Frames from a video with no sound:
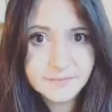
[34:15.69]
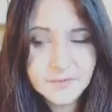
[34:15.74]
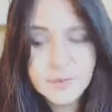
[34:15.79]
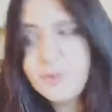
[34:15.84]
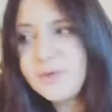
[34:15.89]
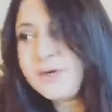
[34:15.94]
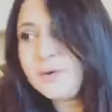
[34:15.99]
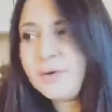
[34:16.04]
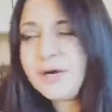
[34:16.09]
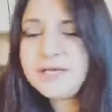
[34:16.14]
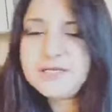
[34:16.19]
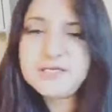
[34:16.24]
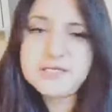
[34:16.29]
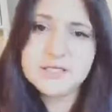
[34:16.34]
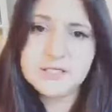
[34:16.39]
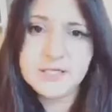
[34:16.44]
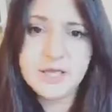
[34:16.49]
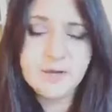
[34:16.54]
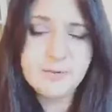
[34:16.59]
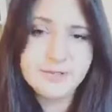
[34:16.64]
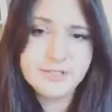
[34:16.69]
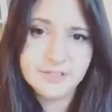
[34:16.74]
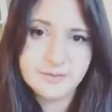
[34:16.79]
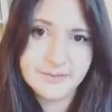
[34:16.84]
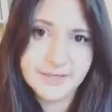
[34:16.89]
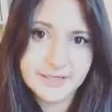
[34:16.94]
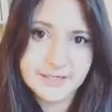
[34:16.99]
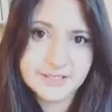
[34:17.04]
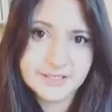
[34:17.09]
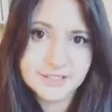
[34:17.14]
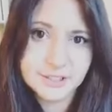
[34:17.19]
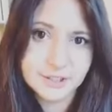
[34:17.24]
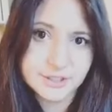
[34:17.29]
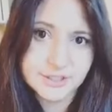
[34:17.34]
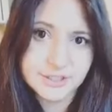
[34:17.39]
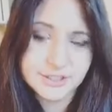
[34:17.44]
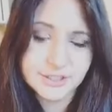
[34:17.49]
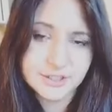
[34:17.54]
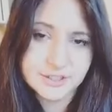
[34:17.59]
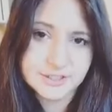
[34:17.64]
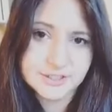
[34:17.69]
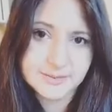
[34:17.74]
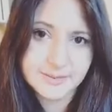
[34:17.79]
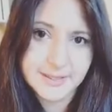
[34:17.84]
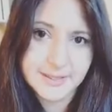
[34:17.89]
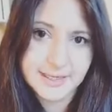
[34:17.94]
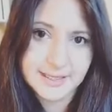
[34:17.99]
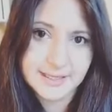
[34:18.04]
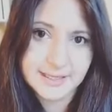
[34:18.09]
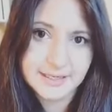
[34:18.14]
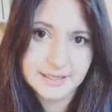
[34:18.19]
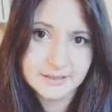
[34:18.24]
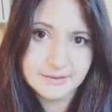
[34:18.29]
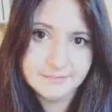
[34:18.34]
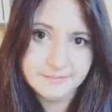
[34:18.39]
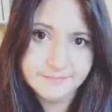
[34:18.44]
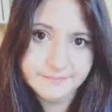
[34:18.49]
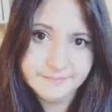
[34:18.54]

Why does nobody make a song and dance about that?